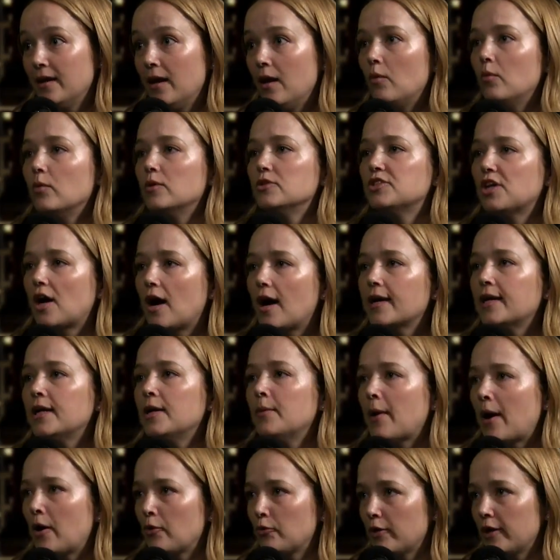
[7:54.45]
We're right. talking
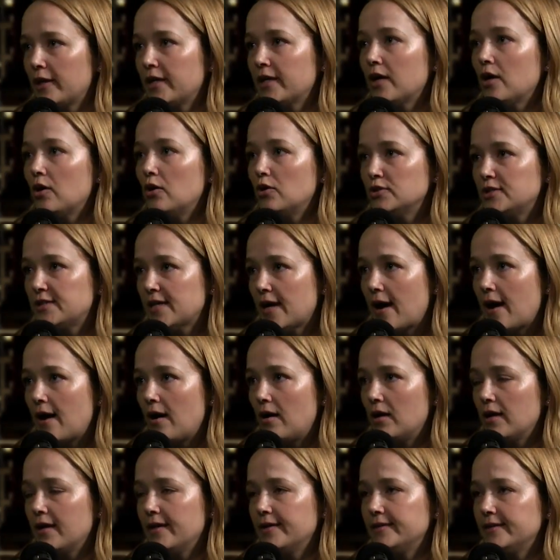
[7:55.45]
about running a
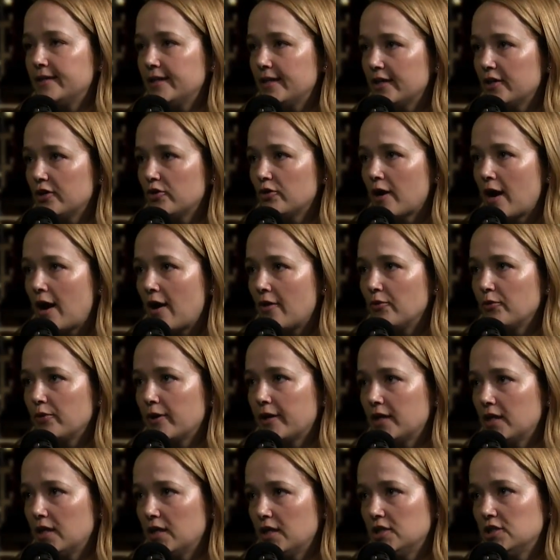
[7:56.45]
hotel and getting around the
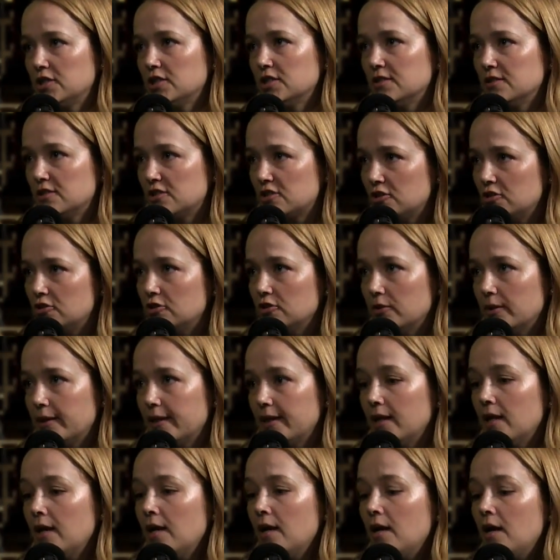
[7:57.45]
regulations to do it.